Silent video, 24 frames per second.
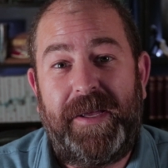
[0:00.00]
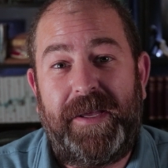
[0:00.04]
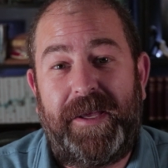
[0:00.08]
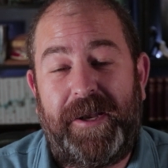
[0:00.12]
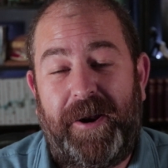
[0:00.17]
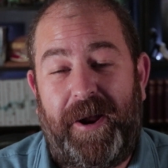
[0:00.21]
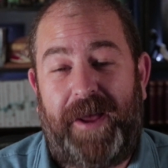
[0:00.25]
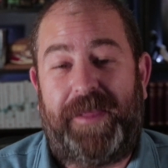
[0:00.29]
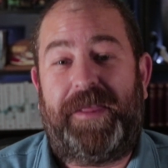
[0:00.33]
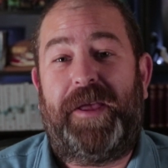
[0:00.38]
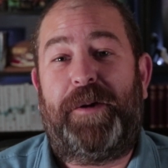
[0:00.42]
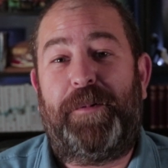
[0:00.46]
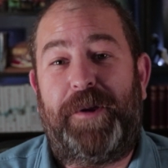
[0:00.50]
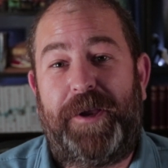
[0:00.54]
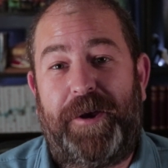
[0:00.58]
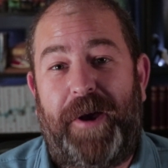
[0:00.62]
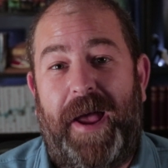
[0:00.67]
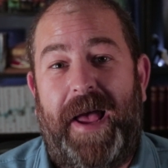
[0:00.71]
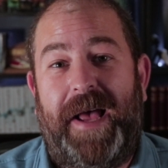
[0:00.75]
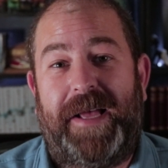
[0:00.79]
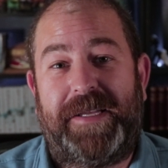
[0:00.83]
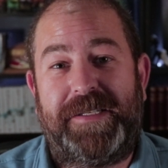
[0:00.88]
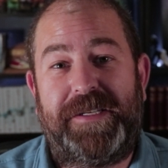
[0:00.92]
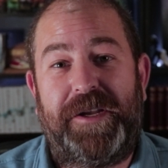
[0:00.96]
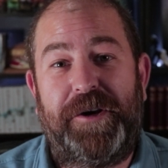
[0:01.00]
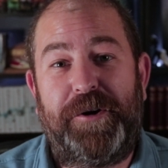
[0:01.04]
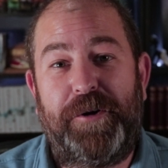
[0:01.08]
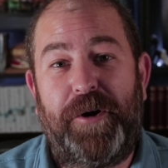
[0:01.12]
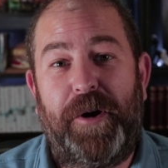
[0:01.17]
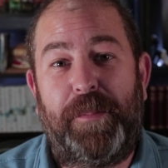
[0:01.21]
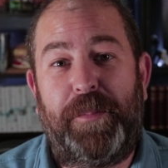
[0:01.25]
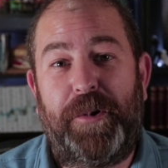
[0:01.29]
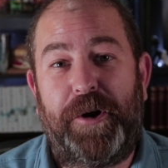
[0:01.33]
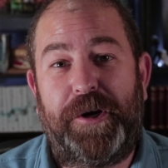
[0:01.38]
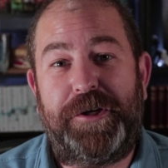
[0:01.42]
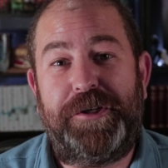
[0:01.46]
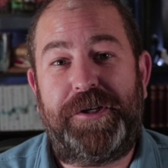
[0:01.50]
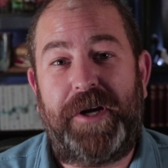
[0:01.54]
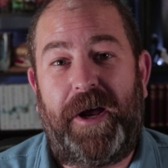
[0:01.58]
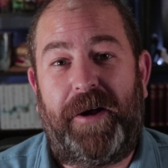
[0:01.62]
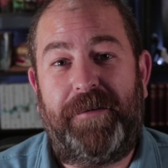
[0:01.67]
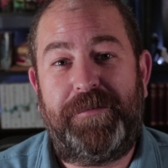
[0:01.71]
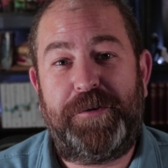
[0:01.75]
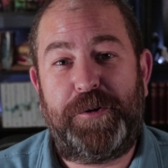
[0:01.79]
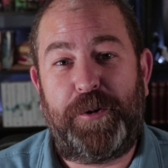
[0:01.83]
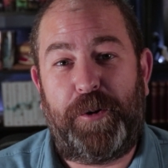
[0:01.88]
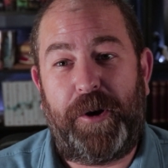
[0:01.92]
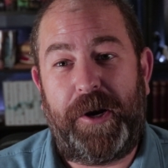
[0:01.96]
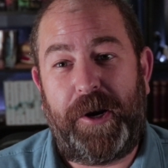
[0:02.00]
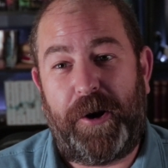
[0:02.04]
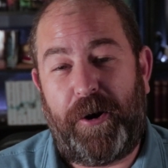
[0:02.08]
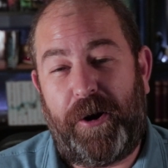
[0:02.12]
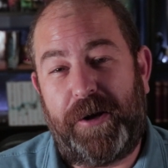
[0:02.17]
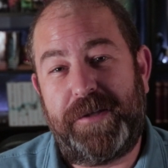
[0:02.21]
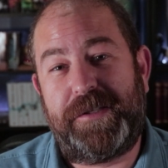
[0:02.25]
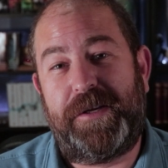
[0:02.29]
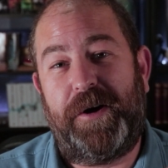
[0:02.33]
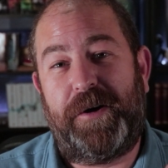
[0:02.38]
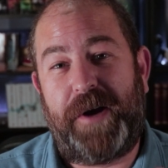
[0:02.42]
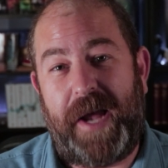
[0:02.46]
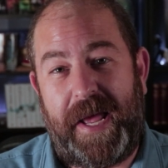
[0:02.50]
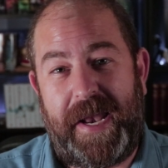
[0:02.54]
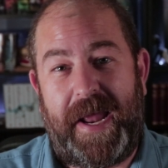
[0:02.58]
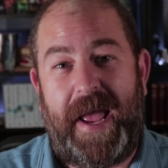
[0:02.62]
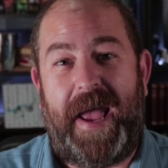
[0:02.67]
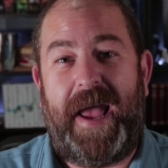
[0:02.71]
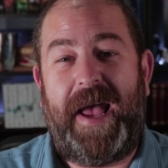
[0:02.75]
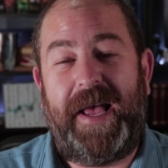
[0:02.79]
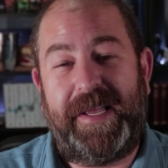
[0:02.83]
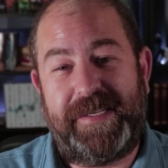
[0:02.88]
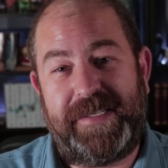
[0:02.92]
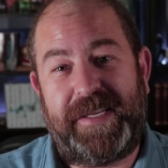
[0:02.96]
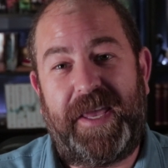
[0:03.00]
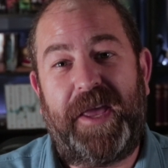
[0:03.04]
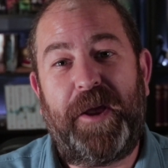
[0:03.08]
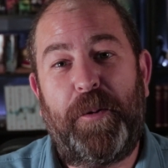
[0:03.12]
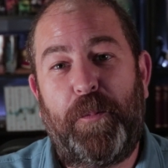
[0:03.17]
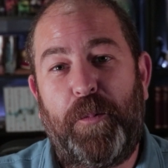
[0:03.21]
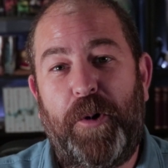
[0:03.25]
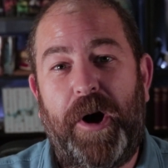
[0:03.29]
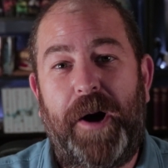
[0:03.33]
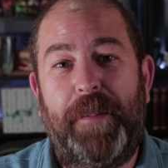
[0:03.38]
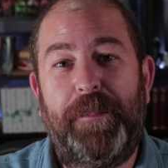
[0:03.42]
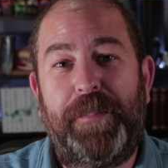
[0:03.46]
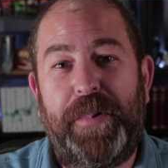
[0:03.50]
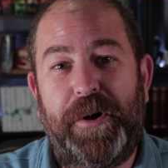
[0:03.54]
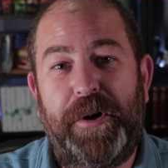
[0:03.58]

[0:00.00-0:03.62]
think when you ask to do a bookshelf tour, you're also kind of asking what